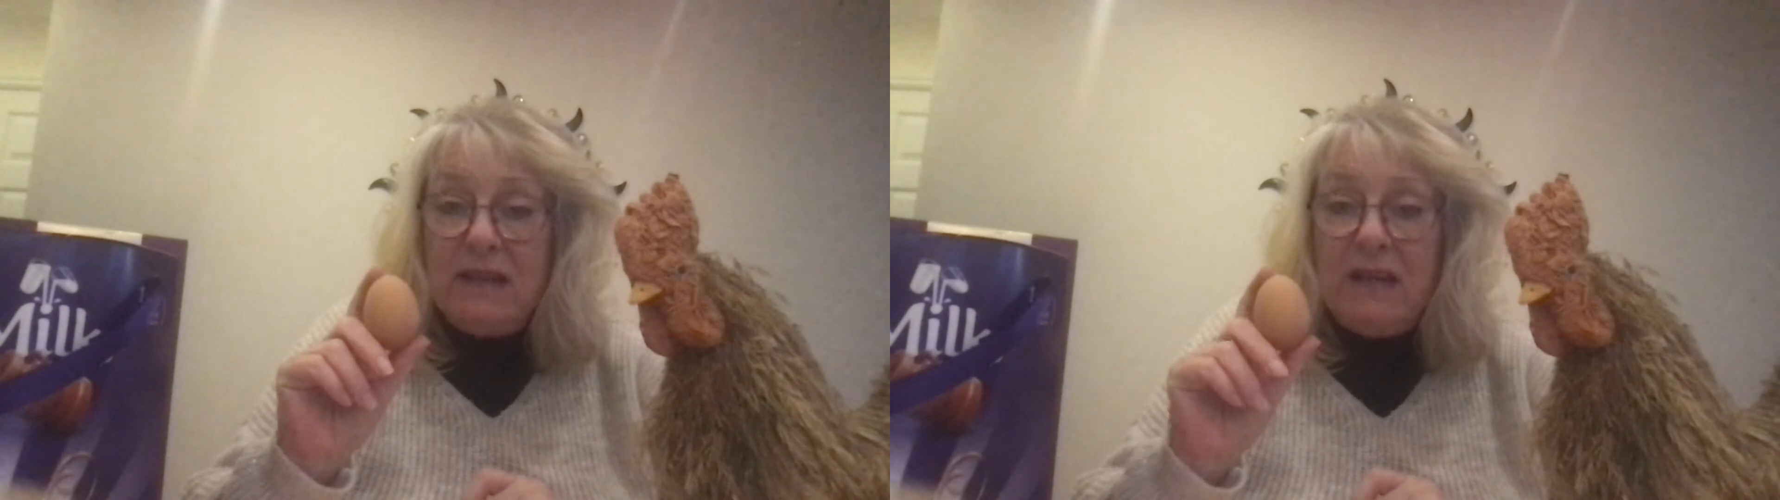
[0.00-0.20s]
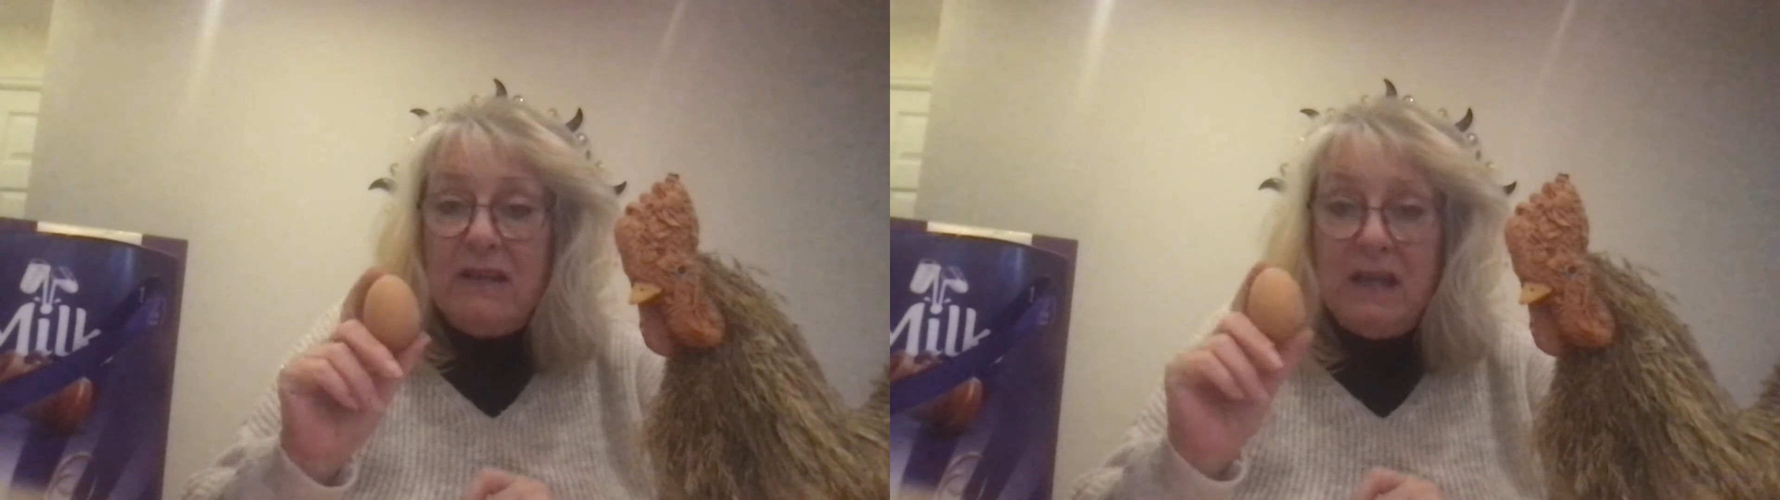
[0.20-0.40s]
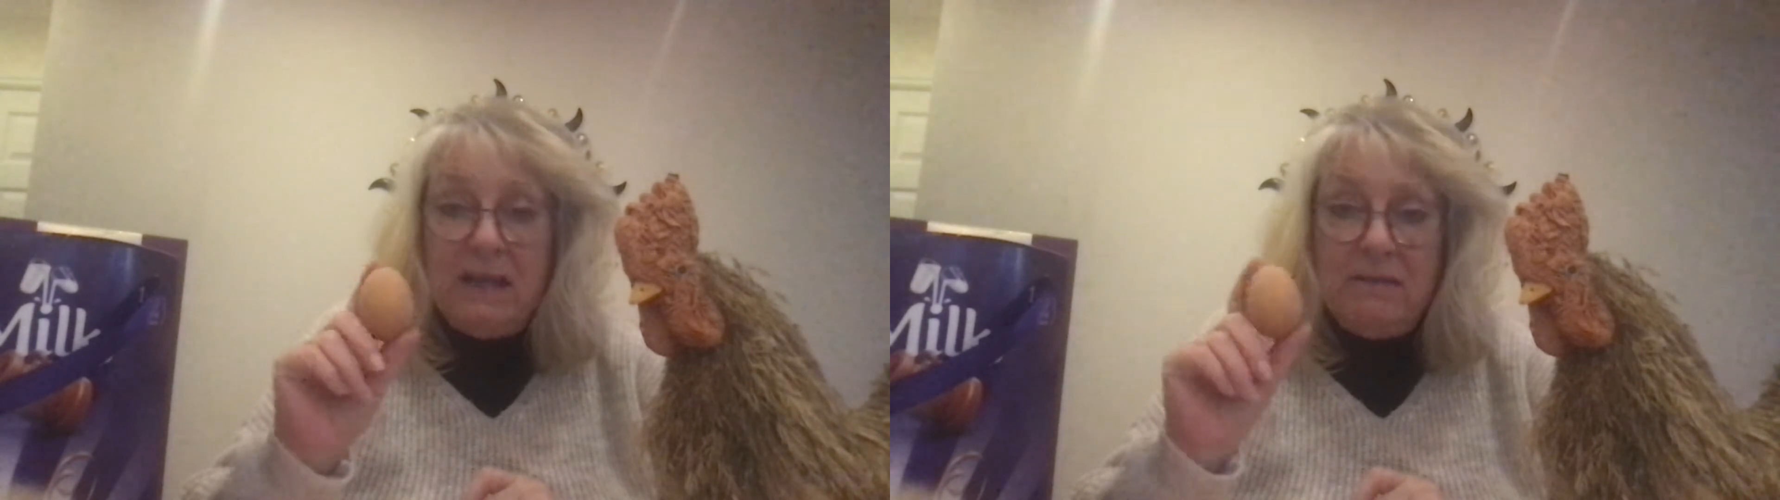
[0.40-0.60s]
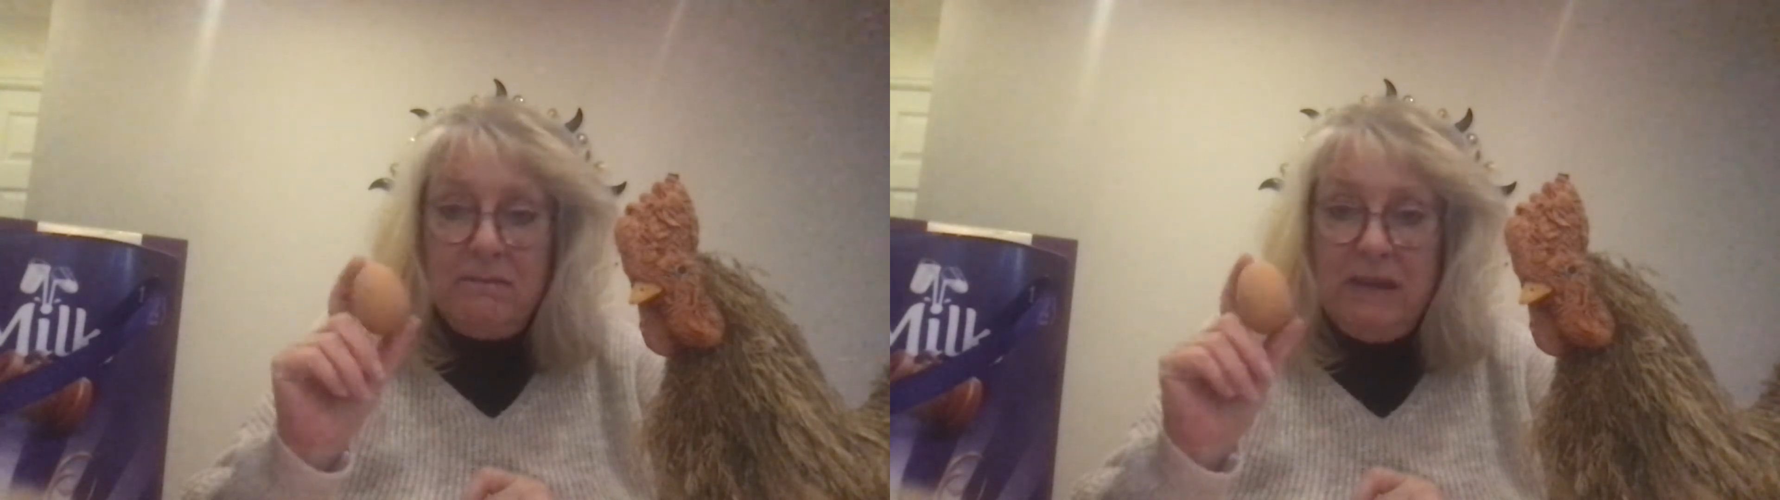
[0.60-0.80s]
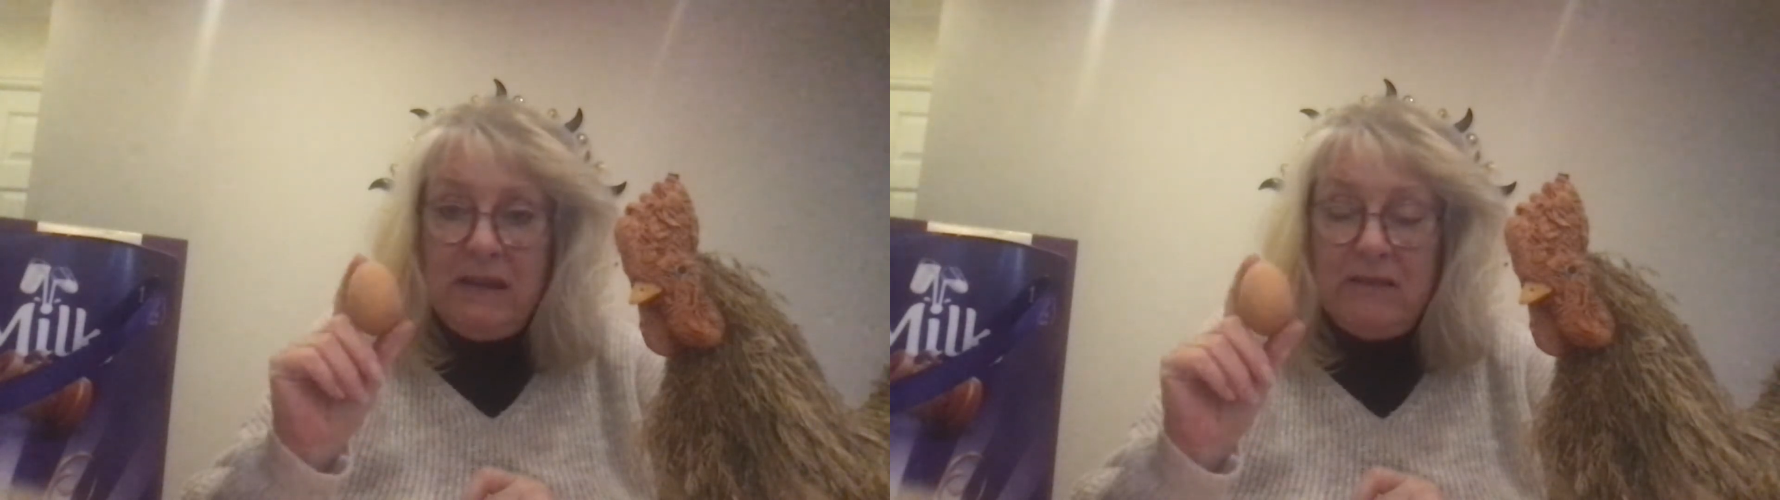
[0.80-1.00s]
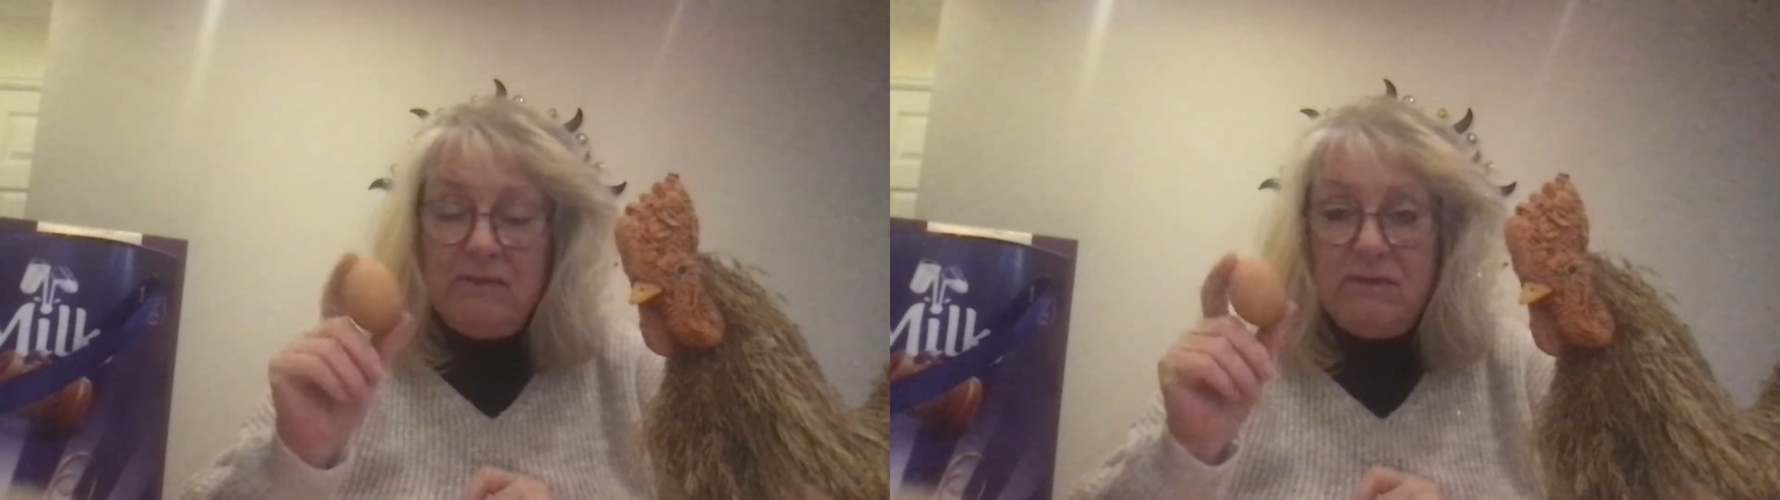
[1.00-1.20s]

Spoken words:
and make it,